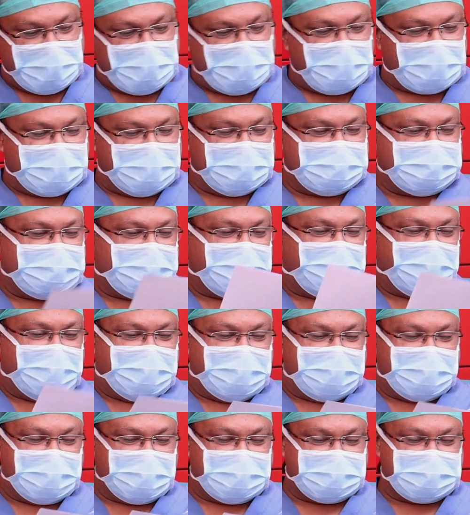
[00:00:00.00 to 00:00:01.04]
Okay, sir.
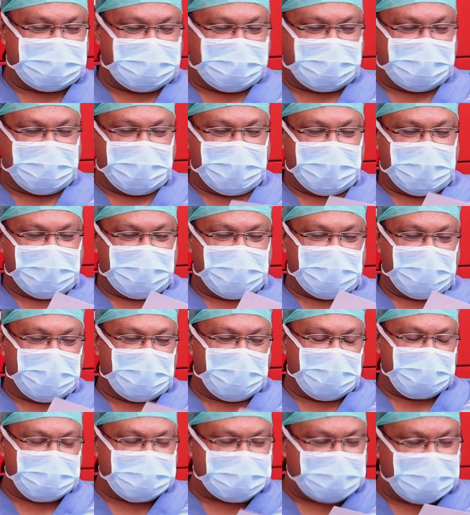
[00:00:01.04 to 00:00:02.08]
Fantastic.
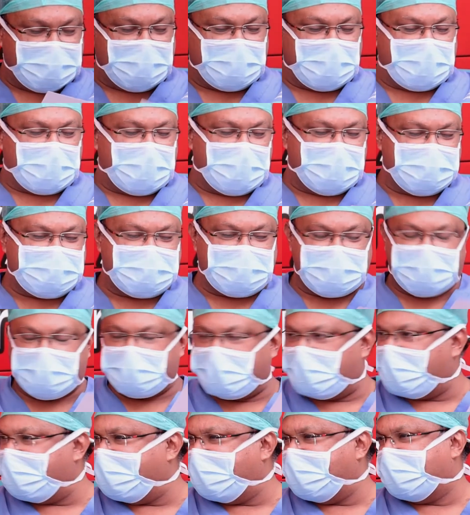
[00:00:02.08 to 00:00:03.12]
Now, steroids, there are
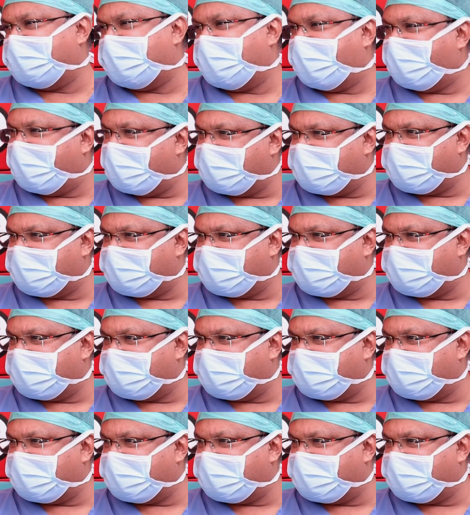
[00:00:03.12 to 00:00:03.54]
so many types.